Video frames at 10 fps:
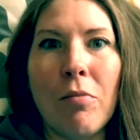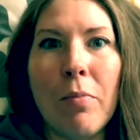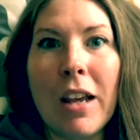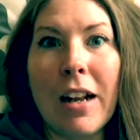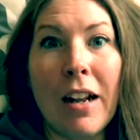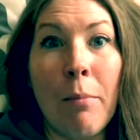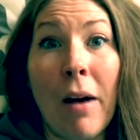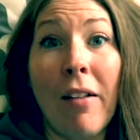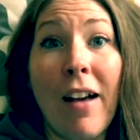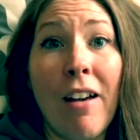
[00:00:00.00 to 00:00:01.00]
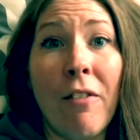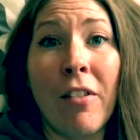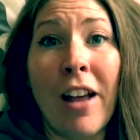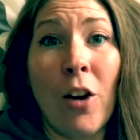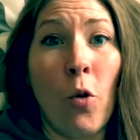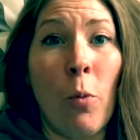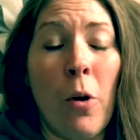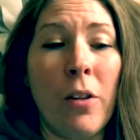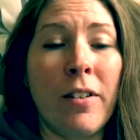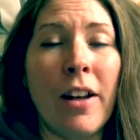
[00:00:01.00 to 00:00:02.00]
being in my life like
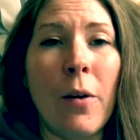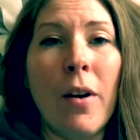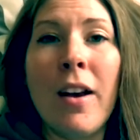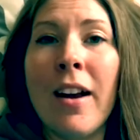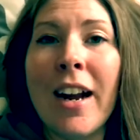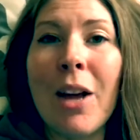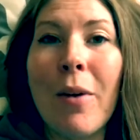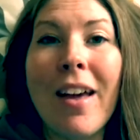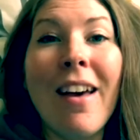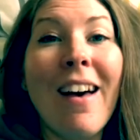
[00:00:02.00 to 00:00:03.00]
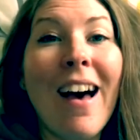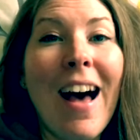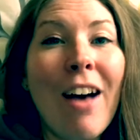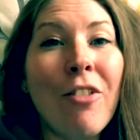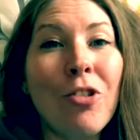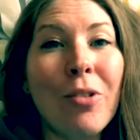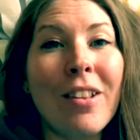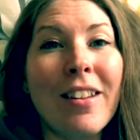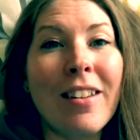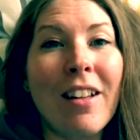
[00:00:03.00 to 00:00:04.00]
normal. So anyway, I've
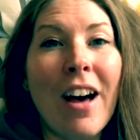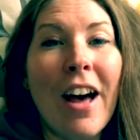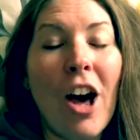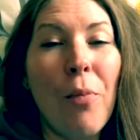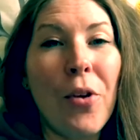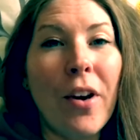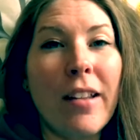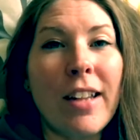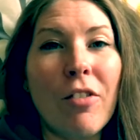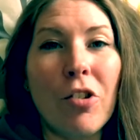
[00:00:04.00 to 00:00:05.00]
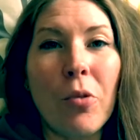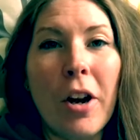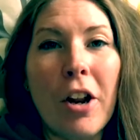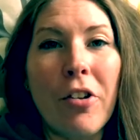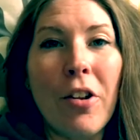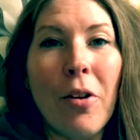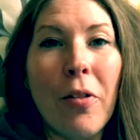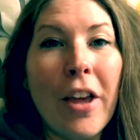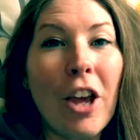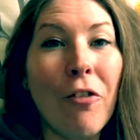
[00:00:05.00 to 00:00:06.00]
enjoyed this a lot. I hope you guys have enjoyed it too.
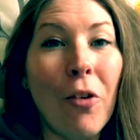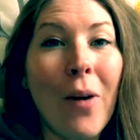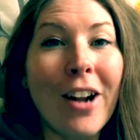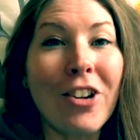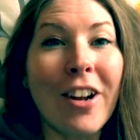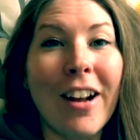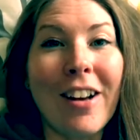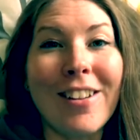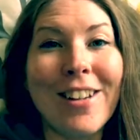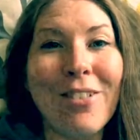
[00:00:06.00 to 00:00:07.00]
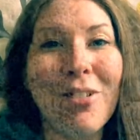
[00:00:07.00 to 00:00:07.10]
Thank you for watching, and I'll see you